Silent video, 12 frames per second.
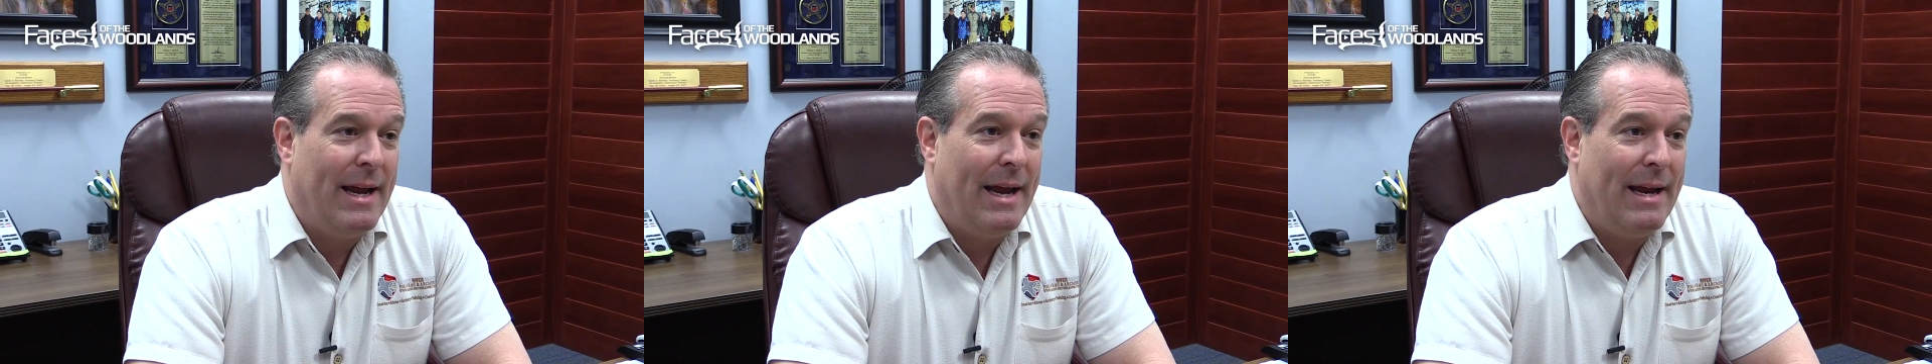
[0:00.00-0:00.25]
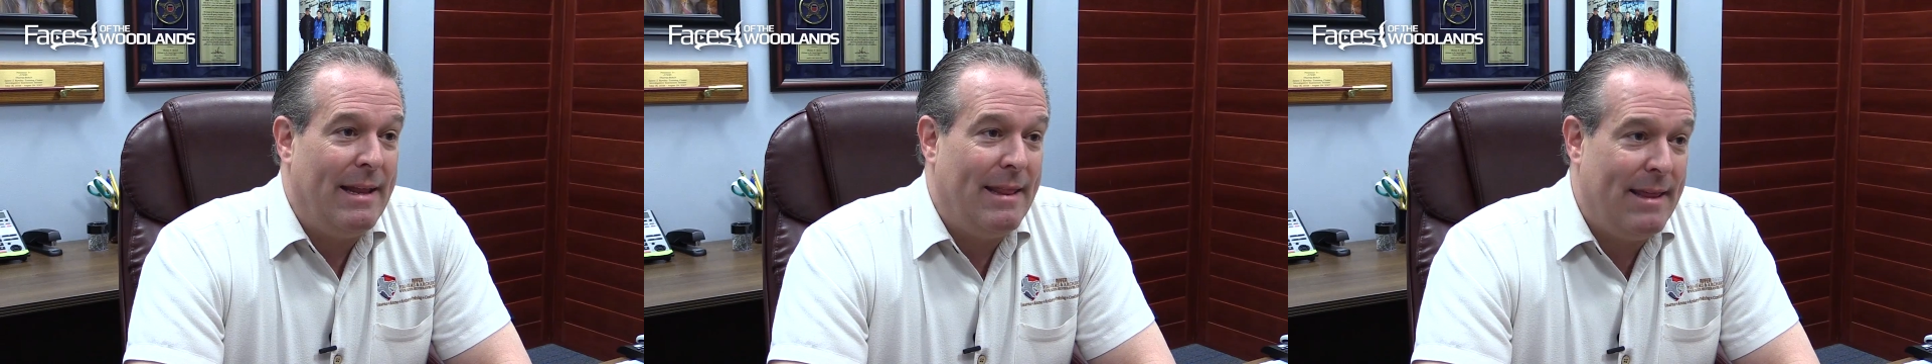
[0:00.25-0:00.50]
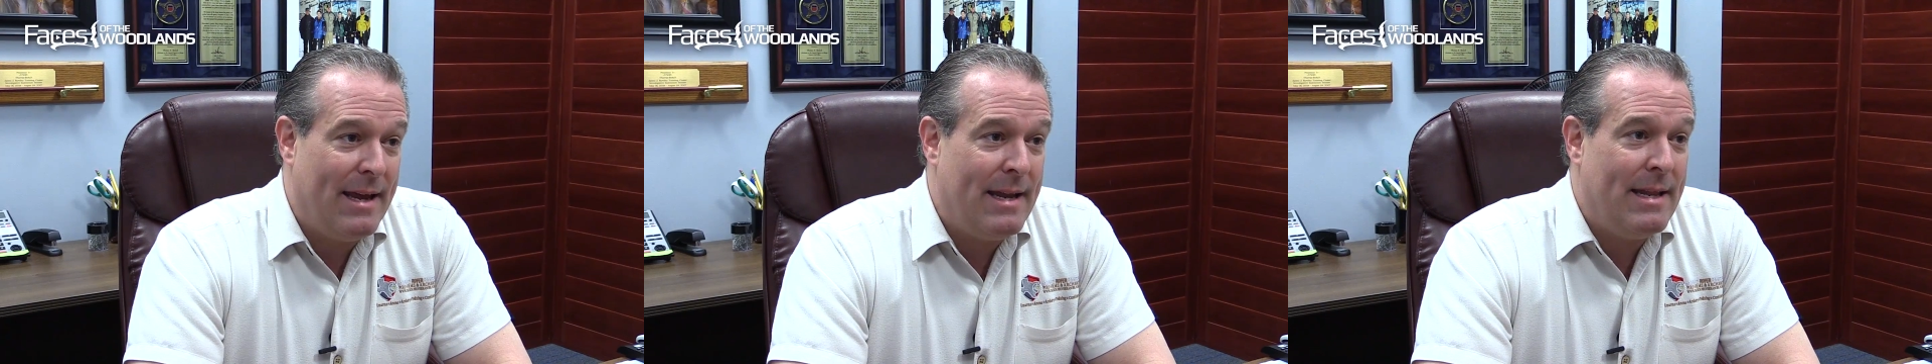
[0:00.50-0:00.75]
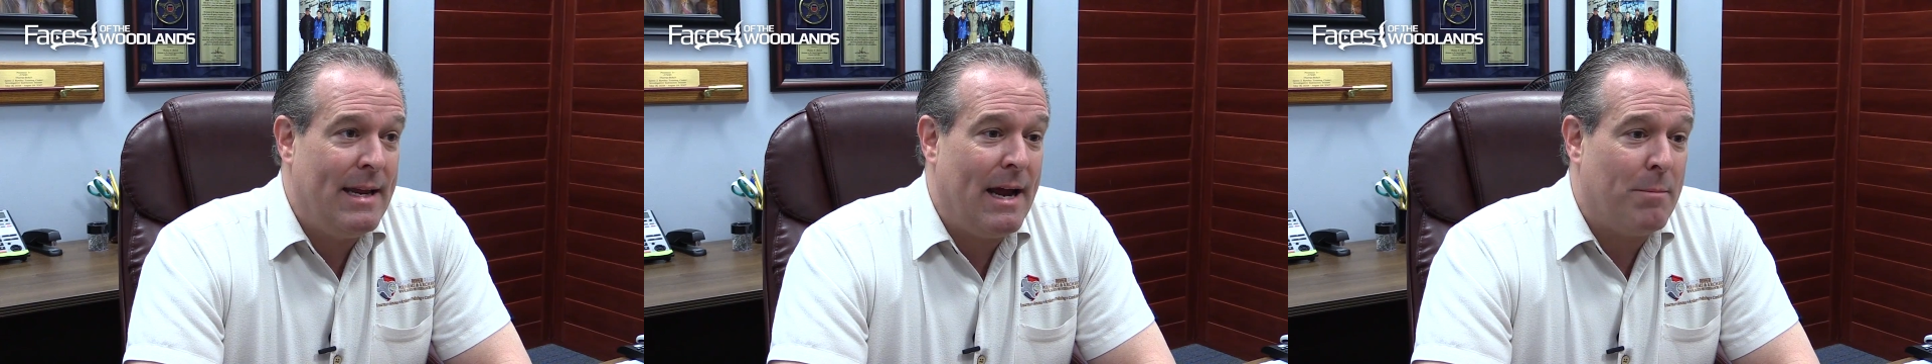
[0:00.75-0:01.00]
And
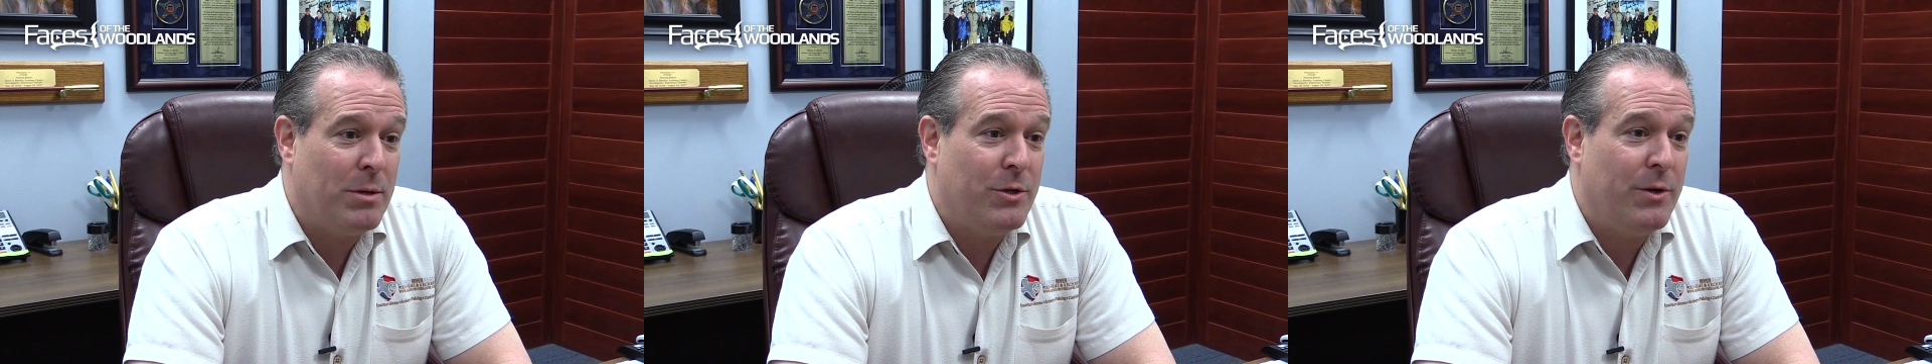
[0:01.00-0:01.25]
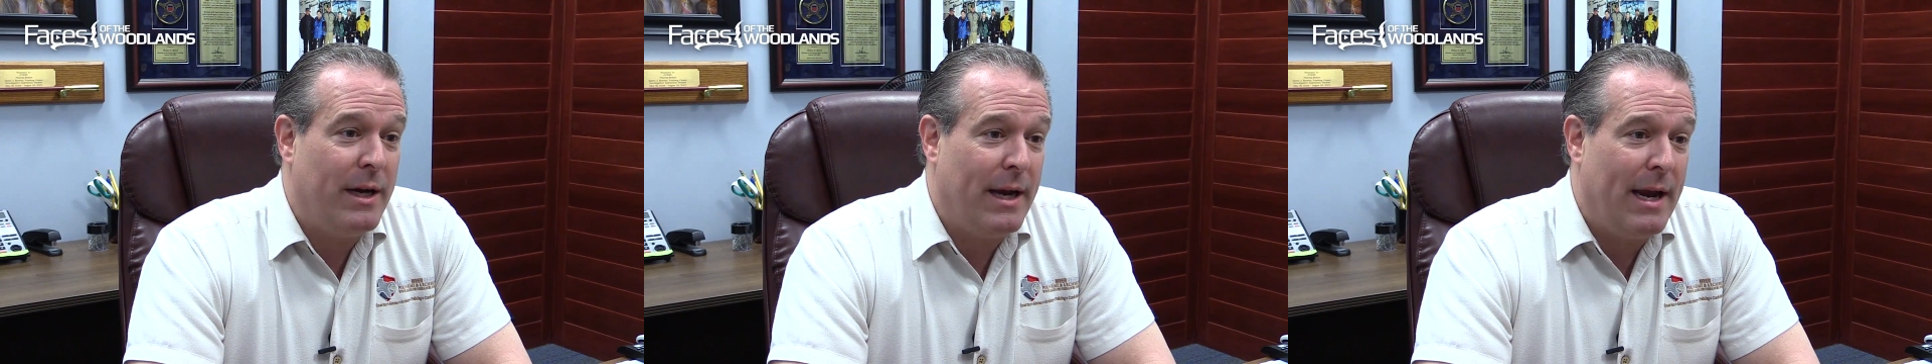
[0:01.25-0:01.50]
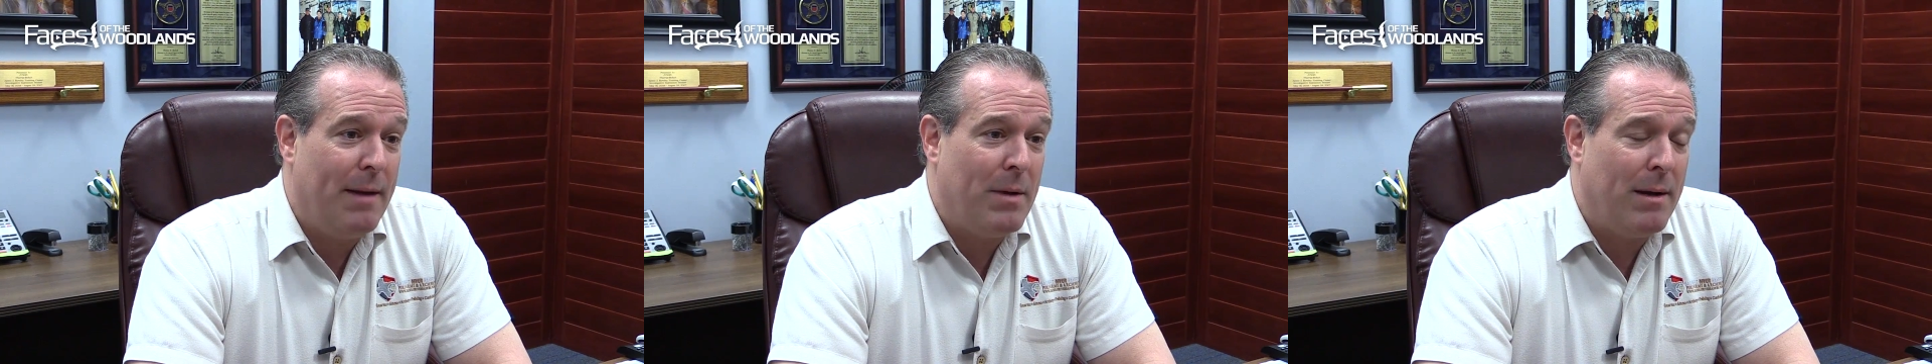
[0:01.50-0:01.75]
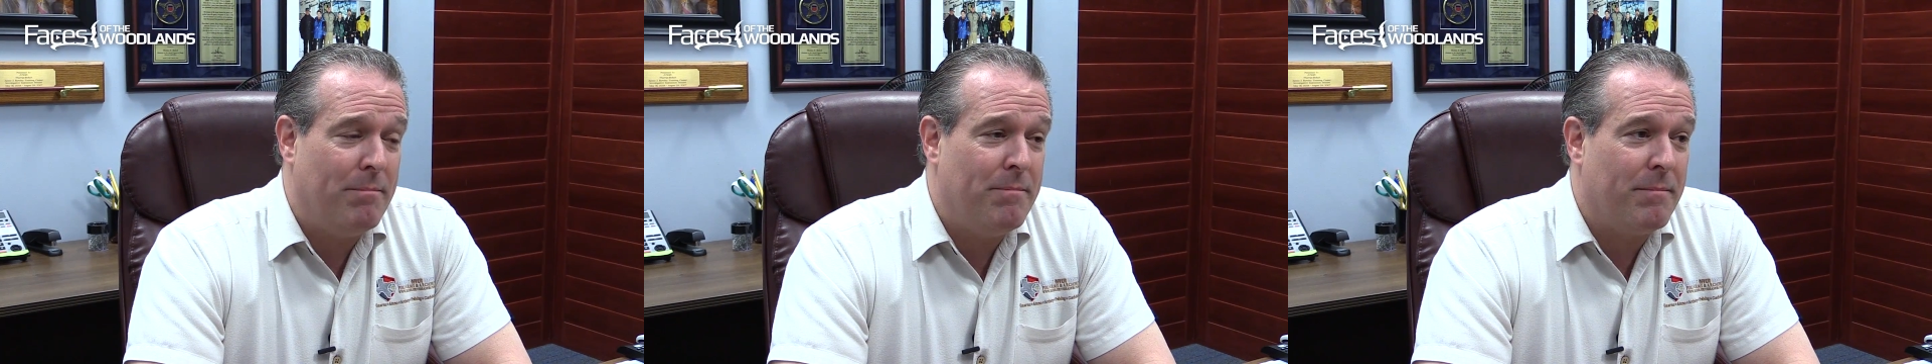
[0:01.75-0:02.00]
then the opportunity came
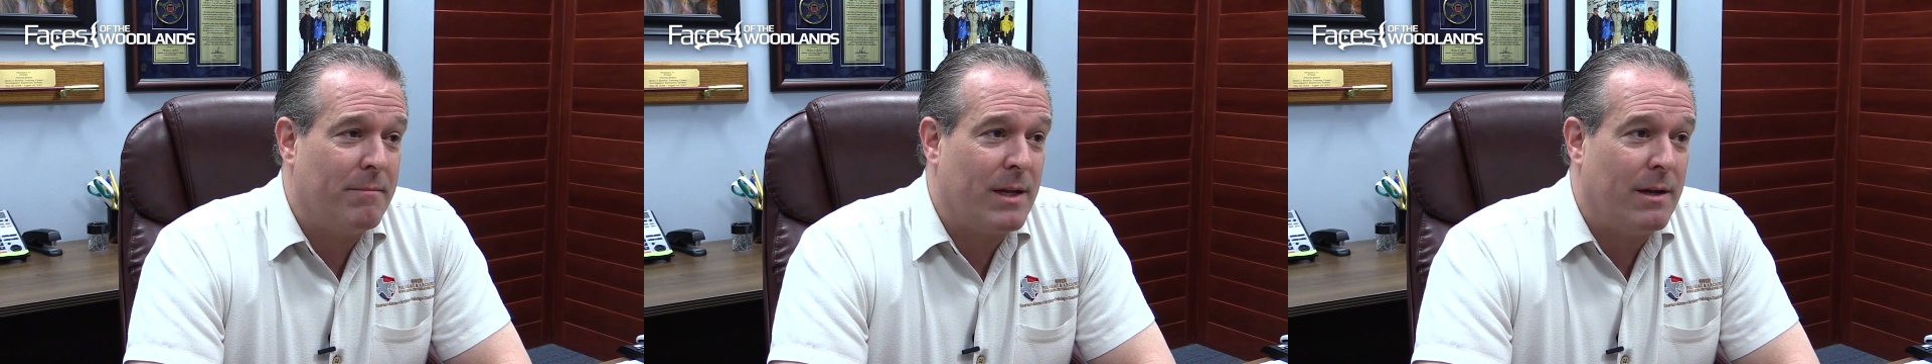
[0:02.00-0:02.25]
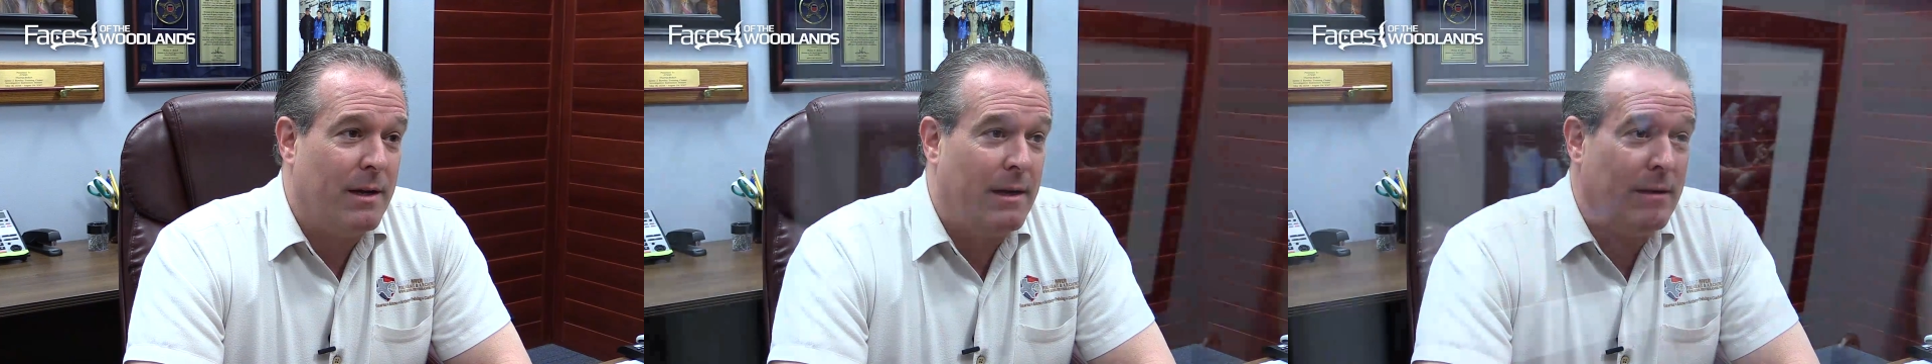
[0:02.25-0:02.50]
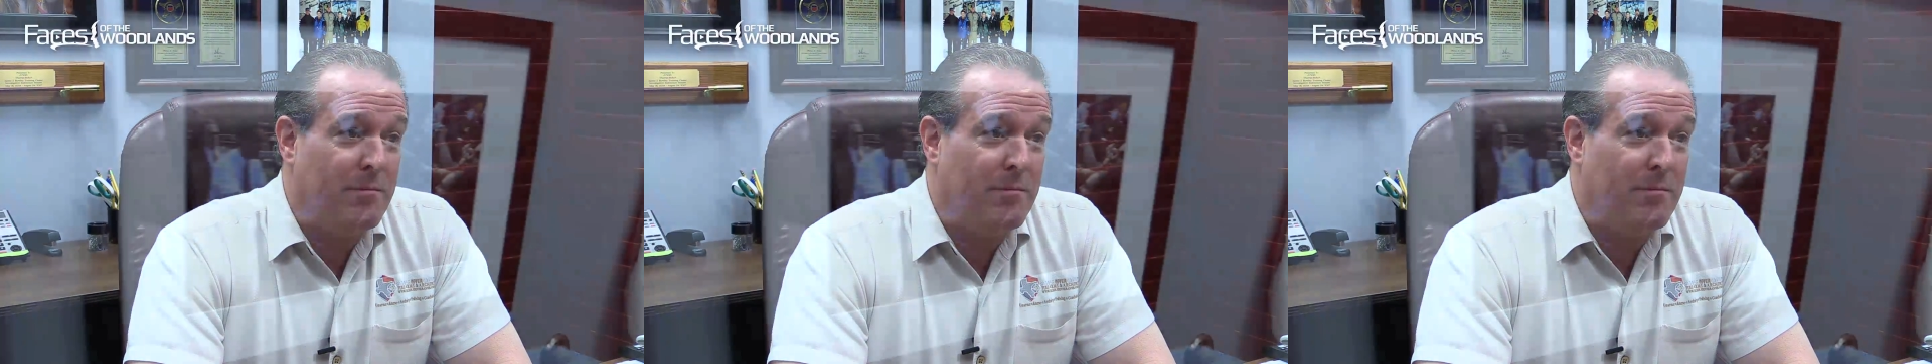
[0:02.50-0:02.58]
up. I